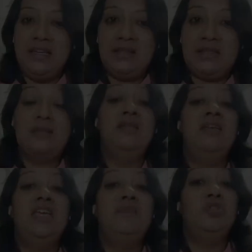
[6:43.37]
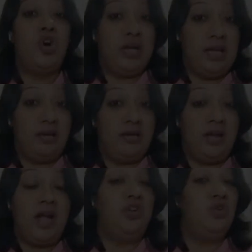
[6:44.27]
thing is keep talking
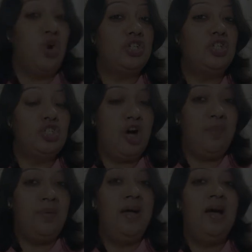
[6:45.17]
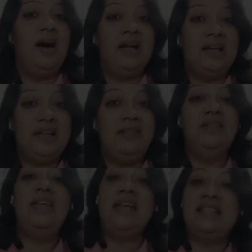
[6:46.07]
and do not stop until the